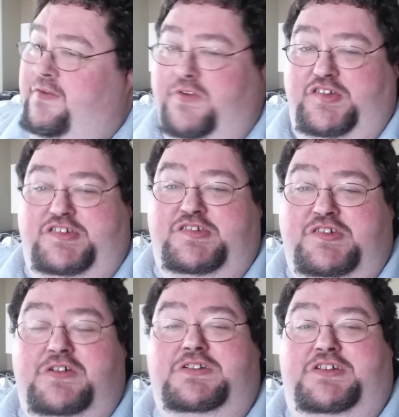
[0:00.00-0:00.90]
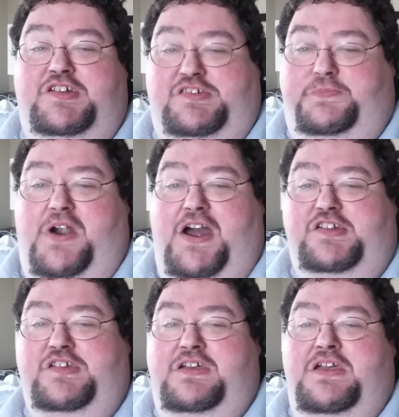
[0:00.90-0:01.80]
was certainly
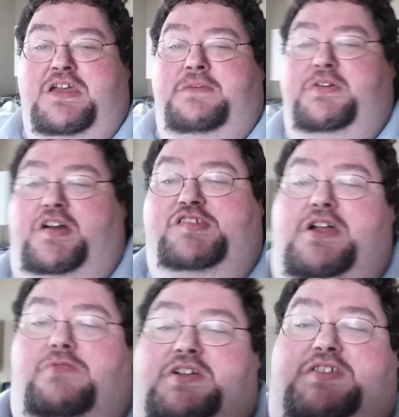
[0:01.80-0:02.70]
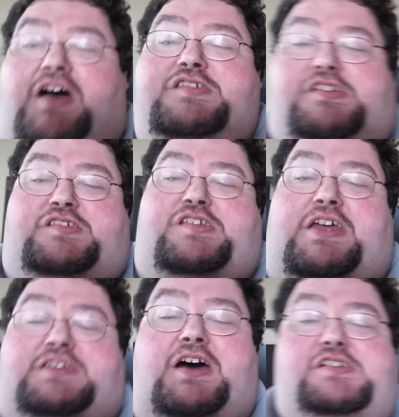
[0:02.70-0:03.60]
surprised, because there were dozens
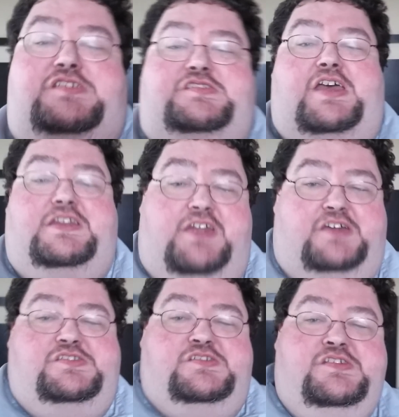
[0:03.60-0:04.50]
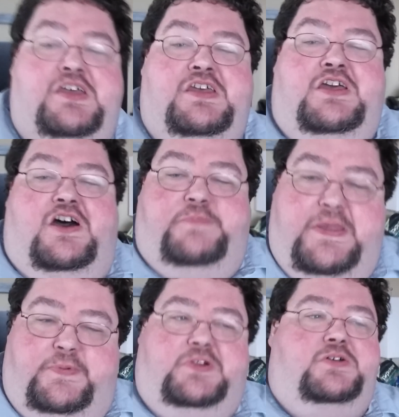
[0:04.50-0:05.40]
and dozens and dozens of
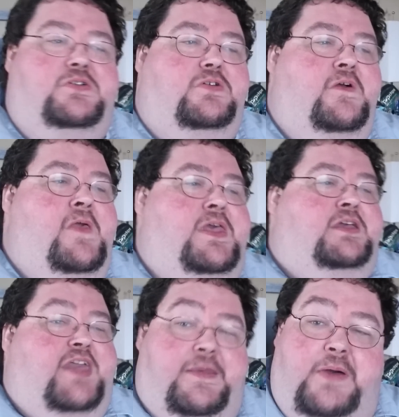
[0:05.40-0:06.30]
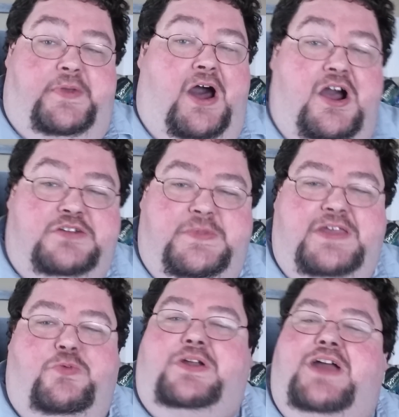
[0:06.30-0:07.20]
people who came up and hugged
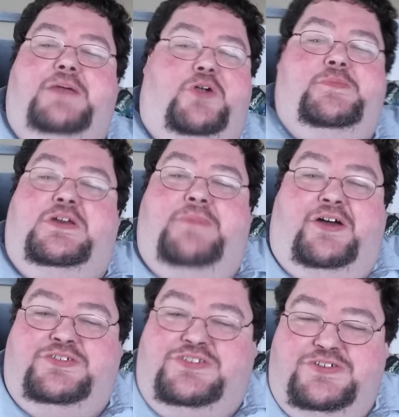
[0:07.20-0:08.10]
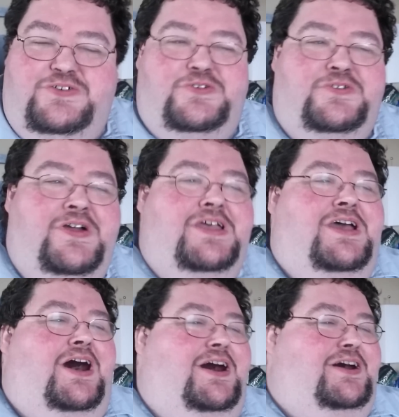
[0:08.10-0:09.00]
me. One guy brought me a Mountain Dew.
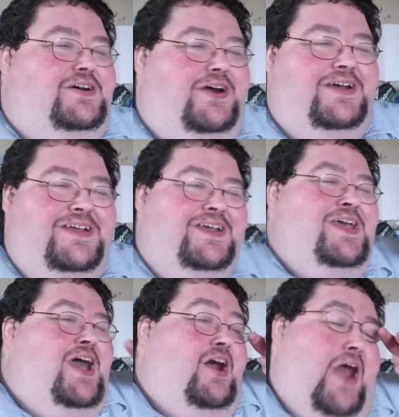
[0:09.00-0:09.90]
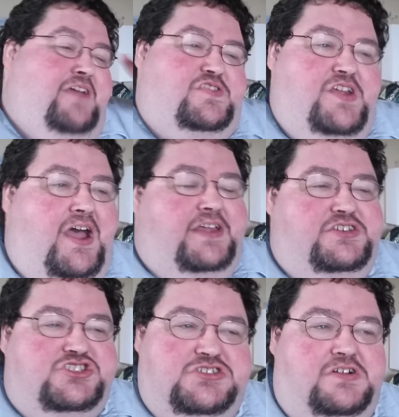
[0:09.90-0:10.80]
I've
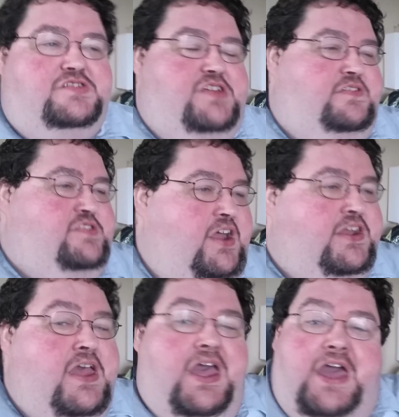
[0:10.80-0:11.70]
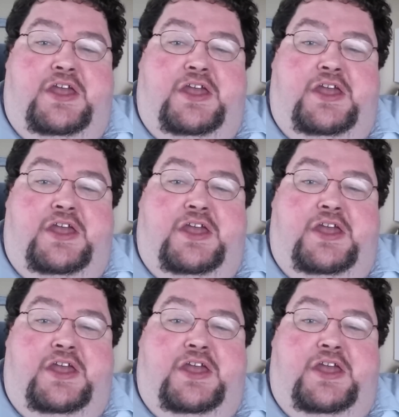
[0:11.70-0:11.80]
signed shirts. I've signed